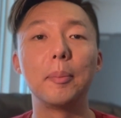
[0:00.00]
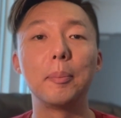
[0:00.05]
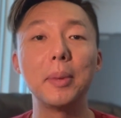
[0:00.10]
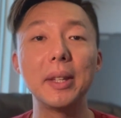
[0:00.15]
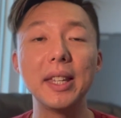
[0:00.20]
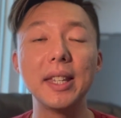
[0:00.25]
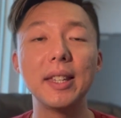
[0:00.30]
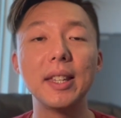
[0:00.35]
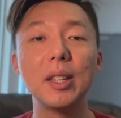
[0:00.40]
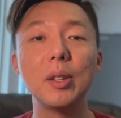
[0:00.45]

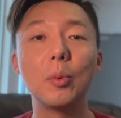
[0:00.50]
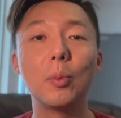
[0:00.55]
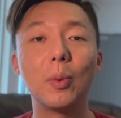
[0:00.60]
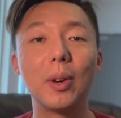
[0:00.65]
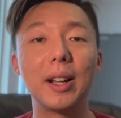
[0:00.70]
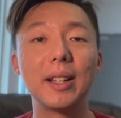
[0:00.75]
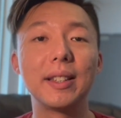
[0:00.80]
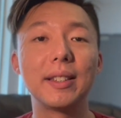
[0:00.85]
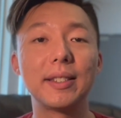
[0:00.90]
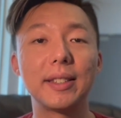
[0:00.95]

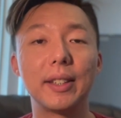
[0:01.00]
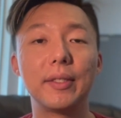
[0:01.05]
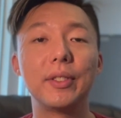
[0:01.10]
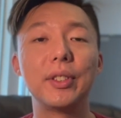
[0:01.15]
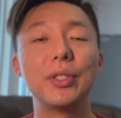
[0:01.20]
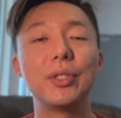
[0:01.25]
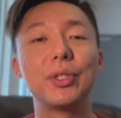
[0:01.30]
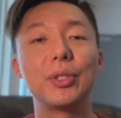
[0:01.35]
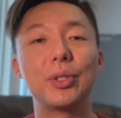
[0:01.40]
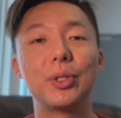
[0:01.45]

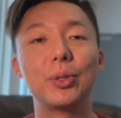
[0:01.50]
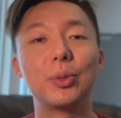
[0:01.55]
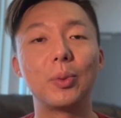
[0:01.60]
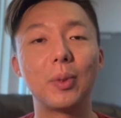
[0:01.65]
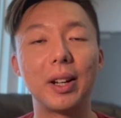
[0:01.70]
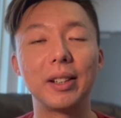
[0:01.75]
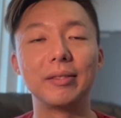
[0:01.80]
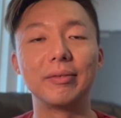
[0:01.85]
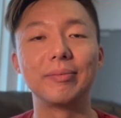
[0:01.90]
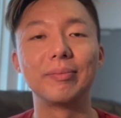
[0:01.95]

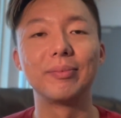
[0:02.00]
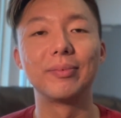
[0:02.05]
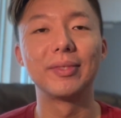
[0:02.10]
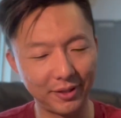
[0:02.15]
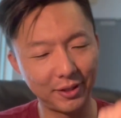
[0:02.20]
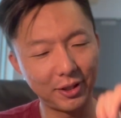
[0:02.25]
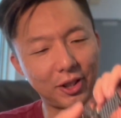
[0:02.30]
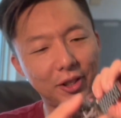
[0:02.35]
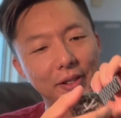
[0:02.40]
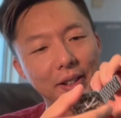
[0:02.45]

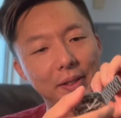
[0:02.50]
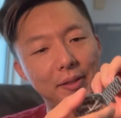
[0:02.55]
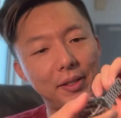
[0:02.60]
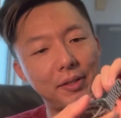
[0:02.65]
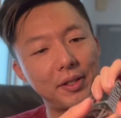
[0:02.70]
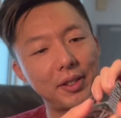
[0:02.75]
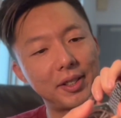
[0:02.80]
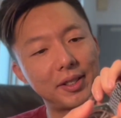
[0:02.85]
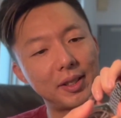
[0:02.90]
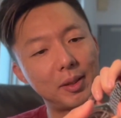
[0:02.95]
PD-1701. Correct
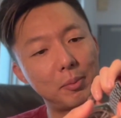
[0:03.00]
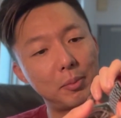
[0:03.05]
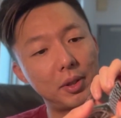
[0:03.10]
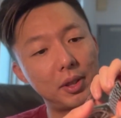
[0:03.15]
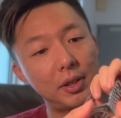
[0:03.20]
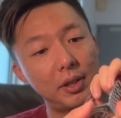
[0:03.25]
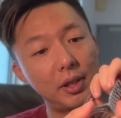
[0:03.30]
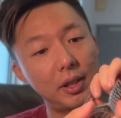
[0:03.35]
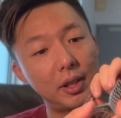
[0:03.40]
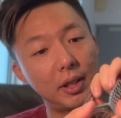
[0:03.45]
reference
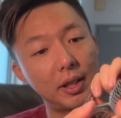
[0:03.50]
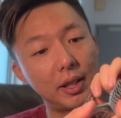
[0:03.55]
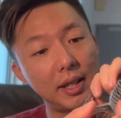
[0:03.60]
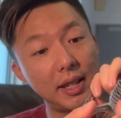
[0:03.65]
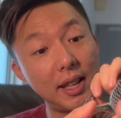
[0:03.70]
number?